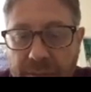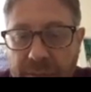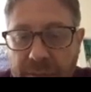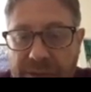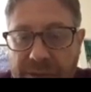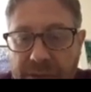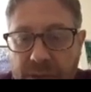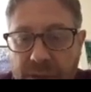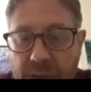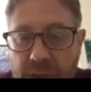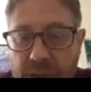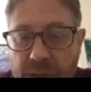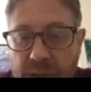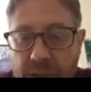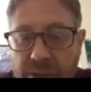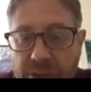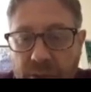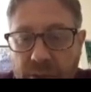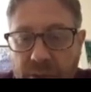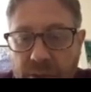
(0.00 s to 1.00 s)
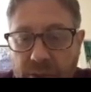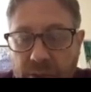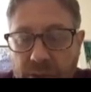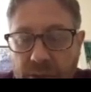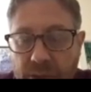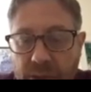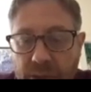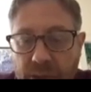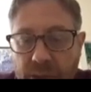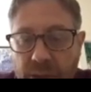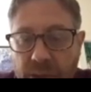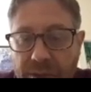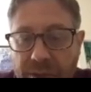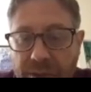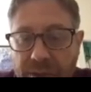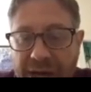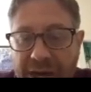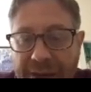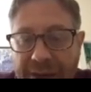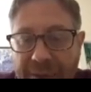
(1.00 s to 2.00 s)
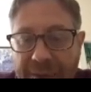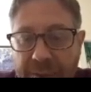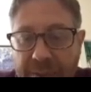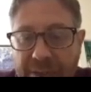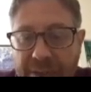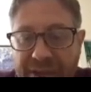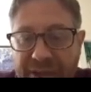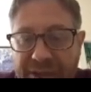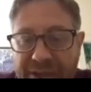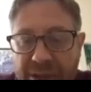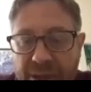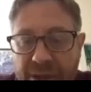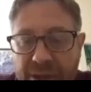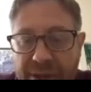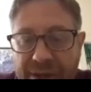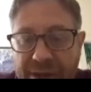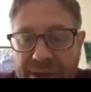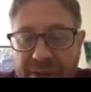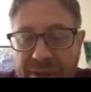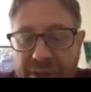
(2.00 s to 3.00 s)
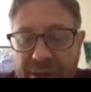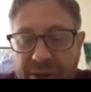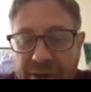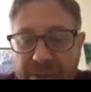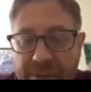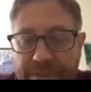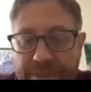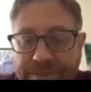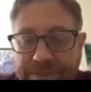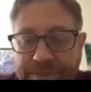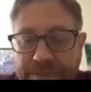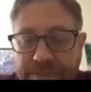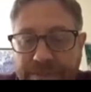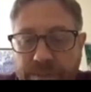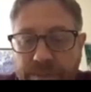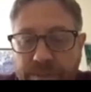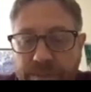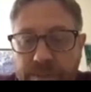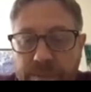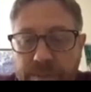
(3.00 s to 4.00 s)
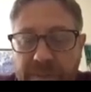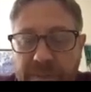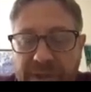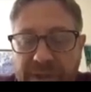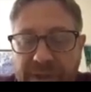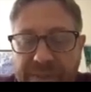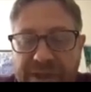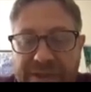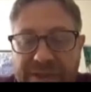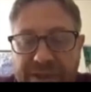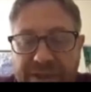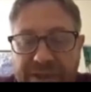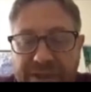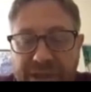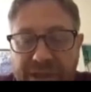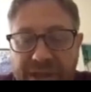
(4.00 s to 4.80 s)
this is also called the common plantar down here because it's